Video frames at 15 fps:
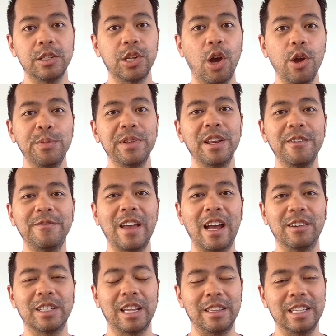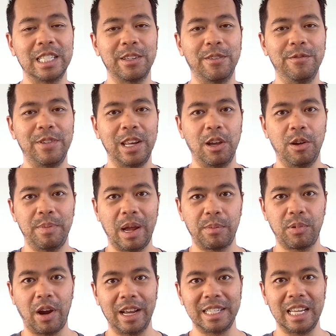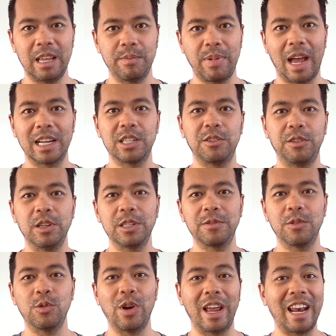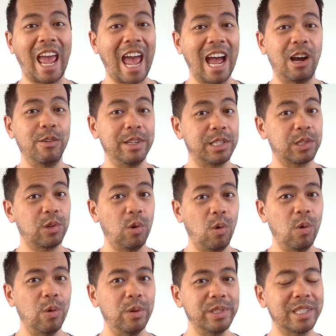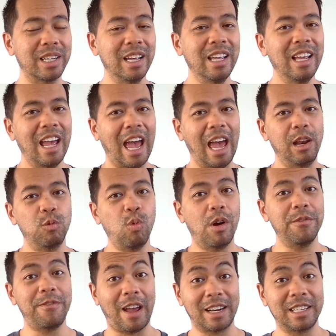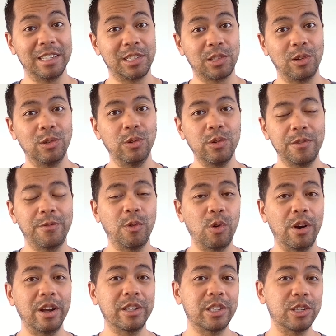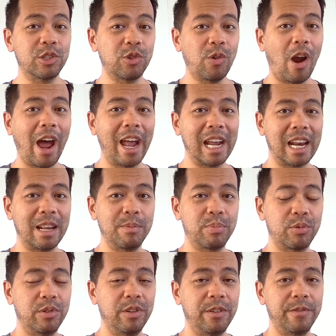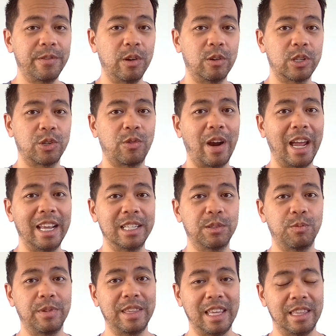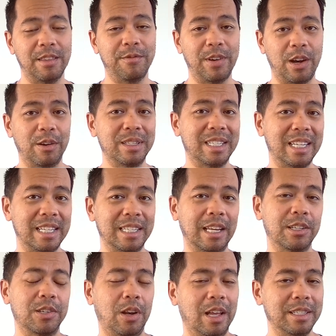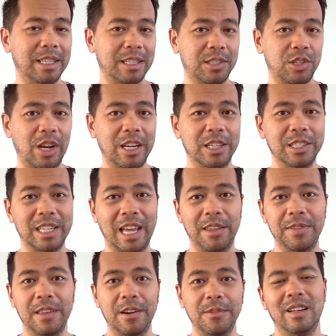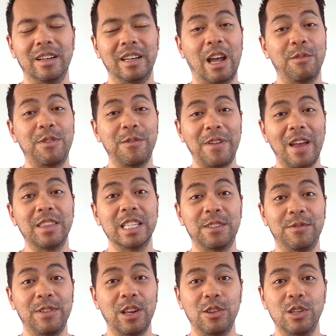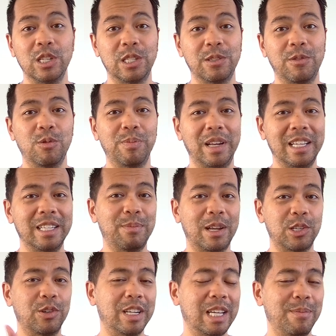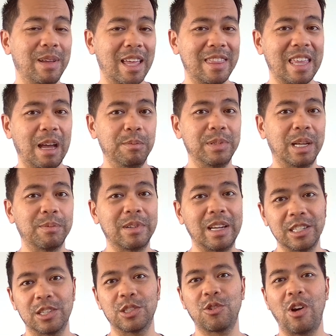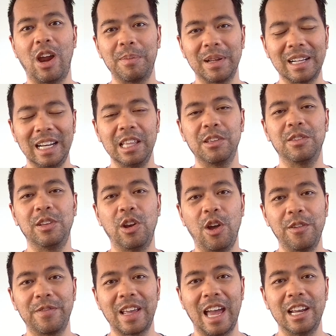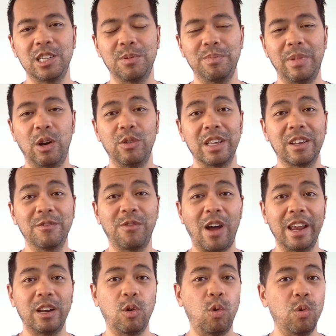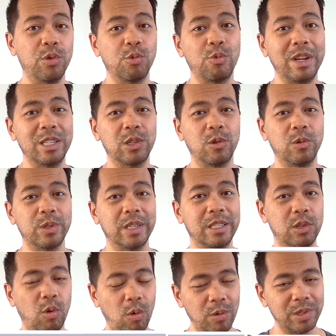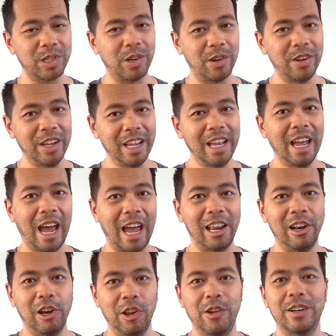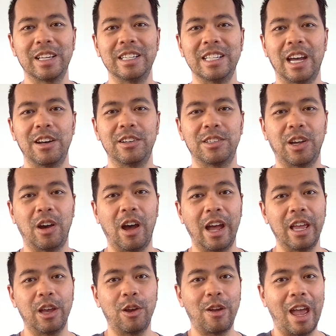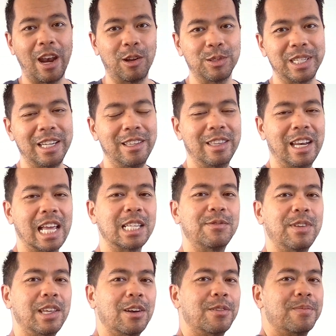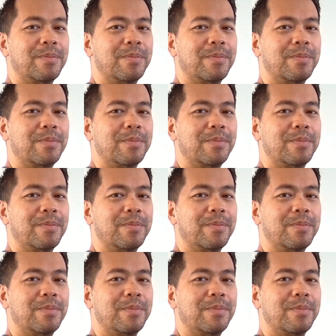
So I hope you found this video about price impacts useful and how it's caused and what factors to look for to try and improve your trades within the various decentralized exchanges out there. Now, if you found this video useful, please make sure you give me that thumbs up, click subscribe, click on the notification bell. You can find all the resources also at learncardano.io, and I'll see you in the next video.